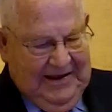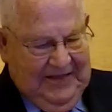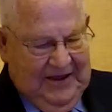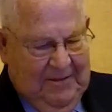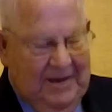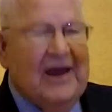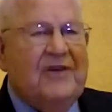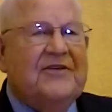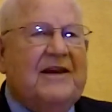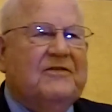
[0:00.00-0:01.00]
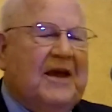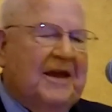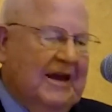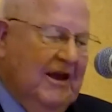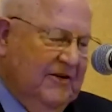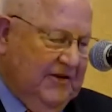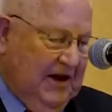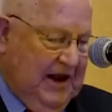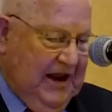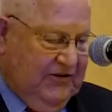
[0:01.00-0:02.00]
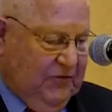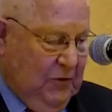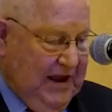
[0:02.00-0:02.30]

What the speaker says: And the amazing thing is that each